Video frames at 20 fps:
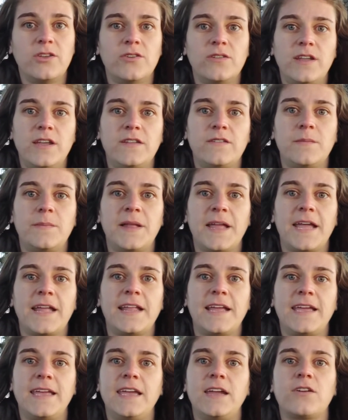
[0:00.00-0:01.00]
you'll need to
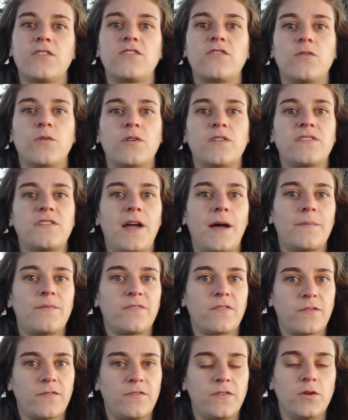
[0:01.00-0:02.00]
plan a gear store stop
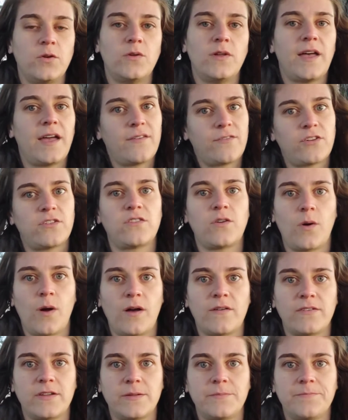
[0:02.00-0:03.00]
for fuel every so
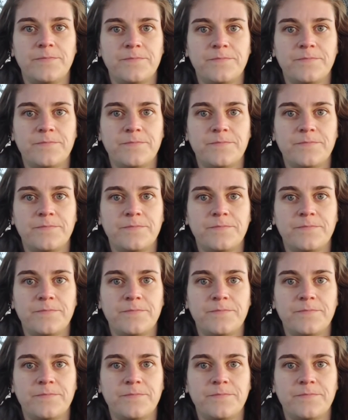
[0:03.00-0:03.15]
often.